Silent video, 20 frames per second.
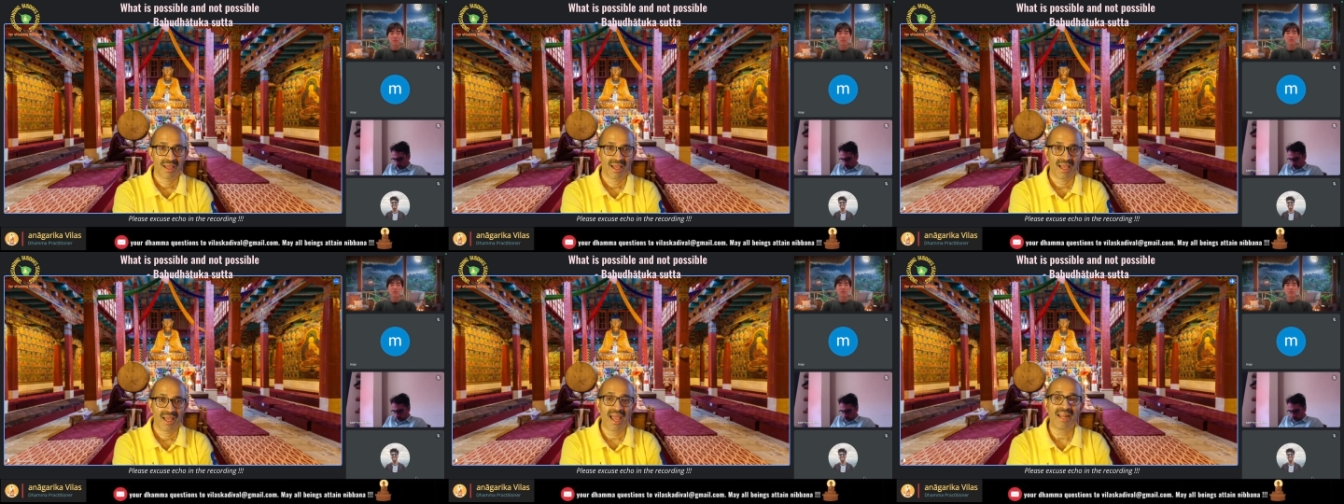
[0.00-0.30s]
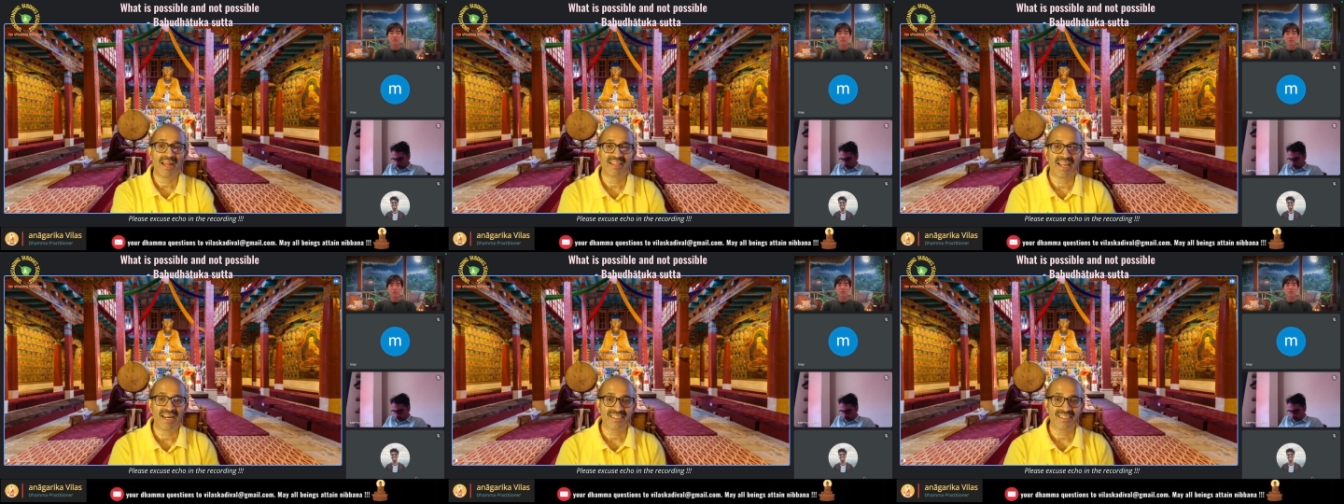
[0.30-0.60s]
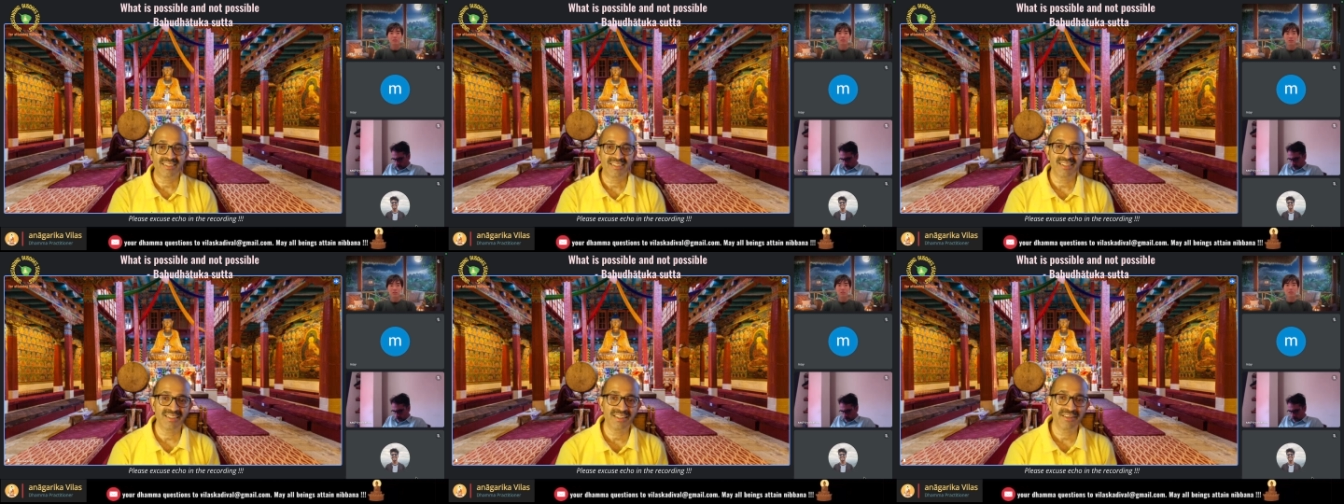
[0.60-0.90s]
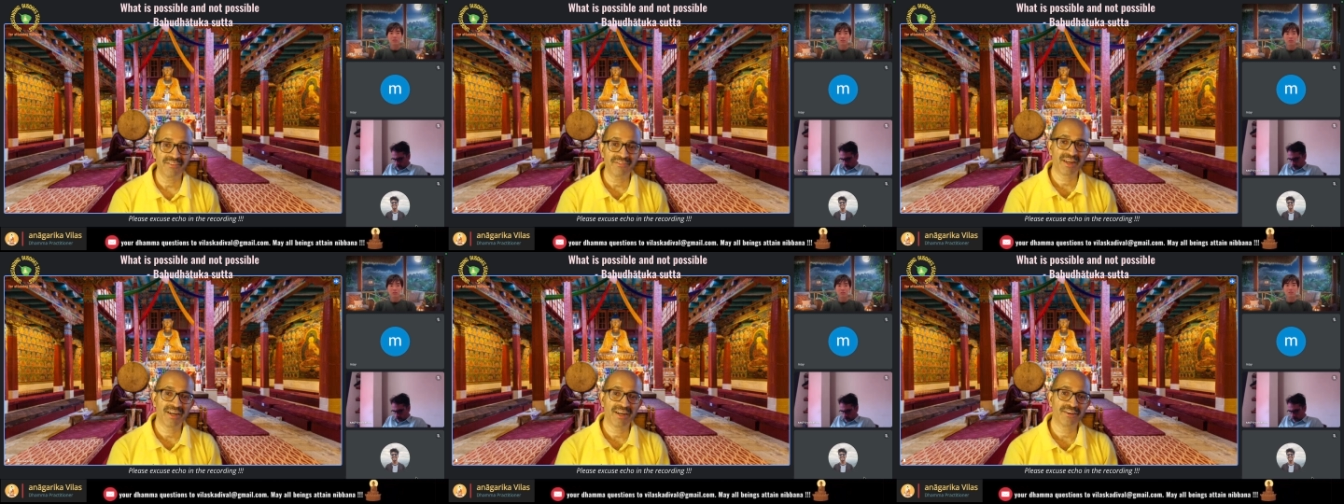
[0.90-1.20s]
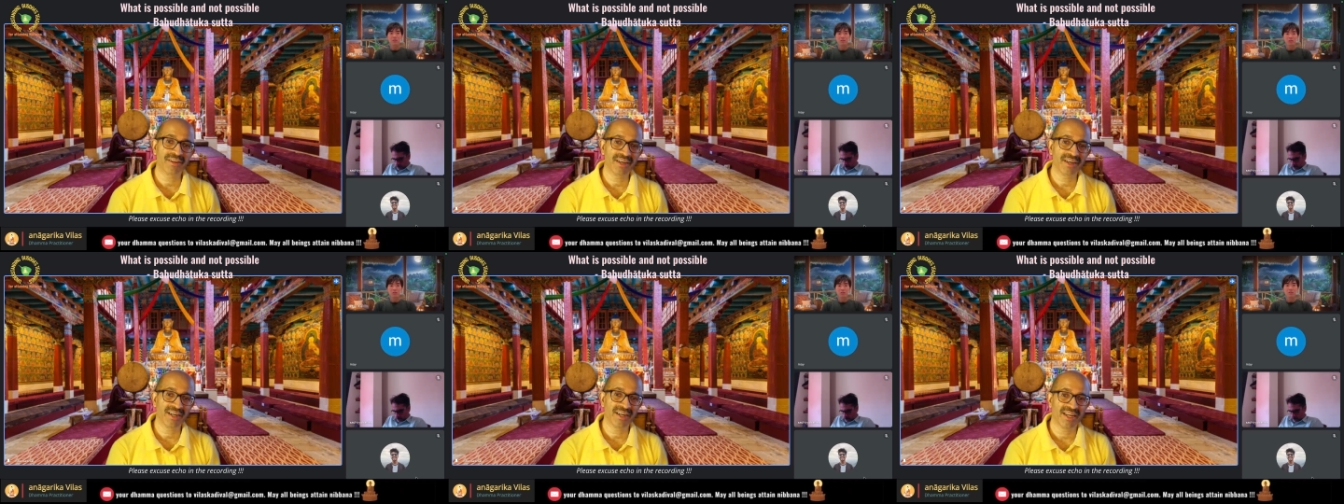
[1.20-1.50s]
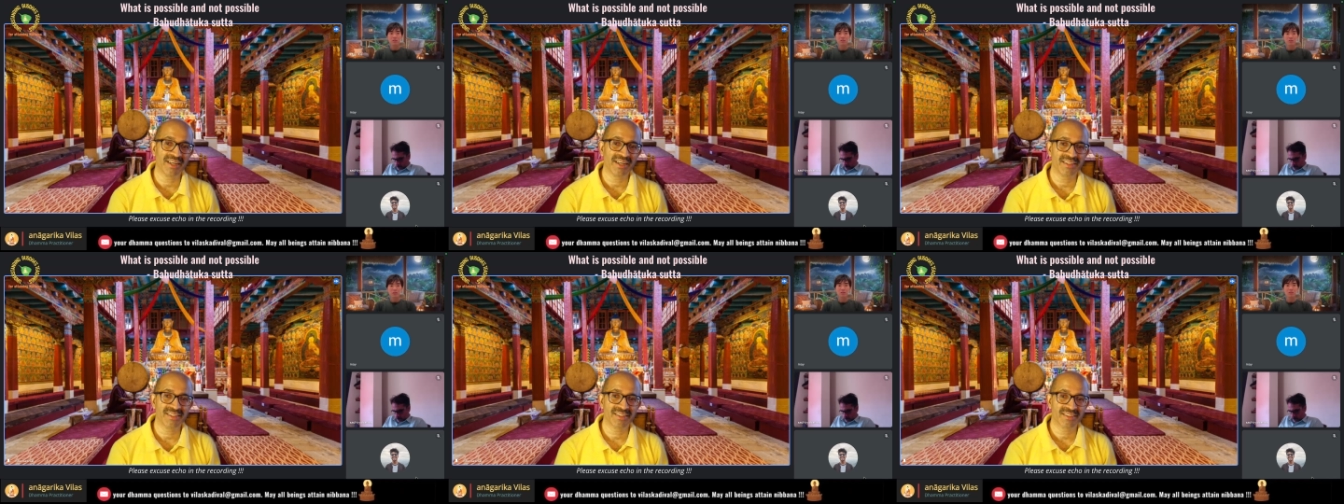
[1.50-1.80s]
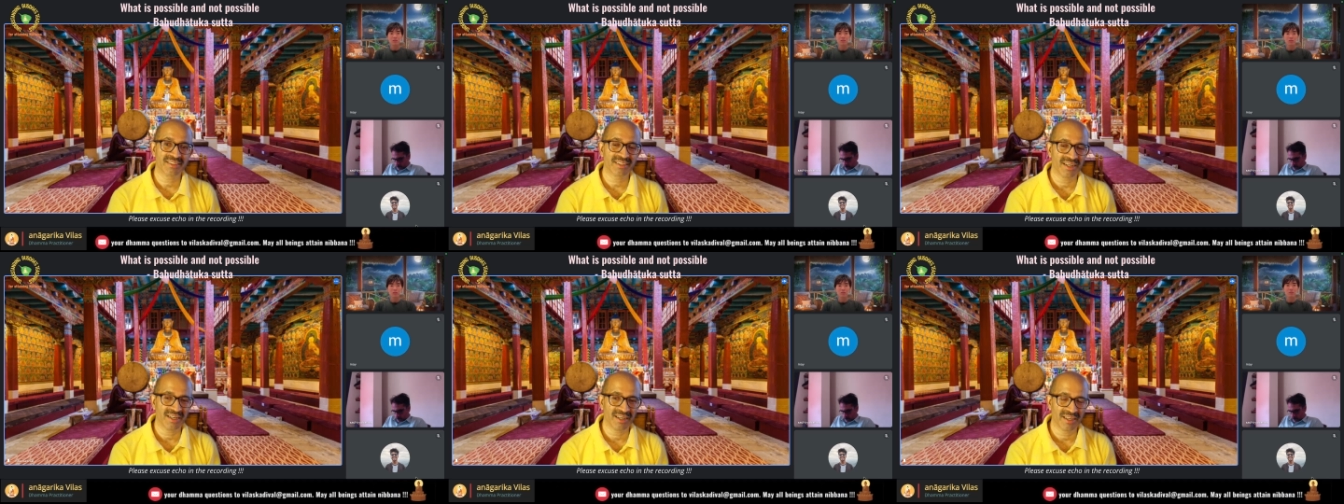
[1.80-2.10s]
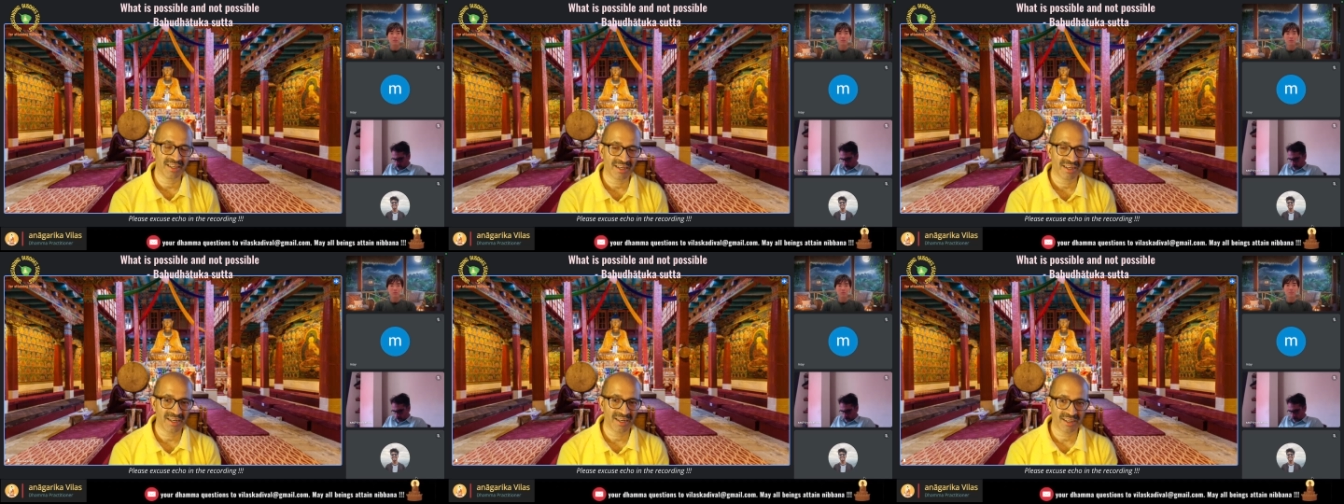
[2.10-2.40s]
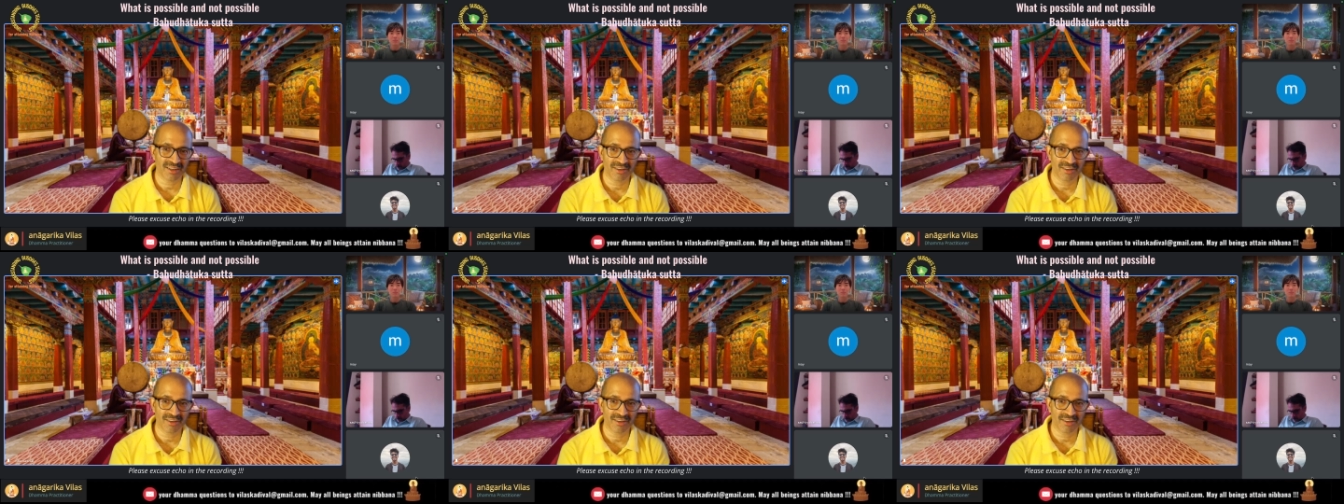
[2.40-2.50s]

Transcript: And that's the reason we had to create Anicca Sanya, right?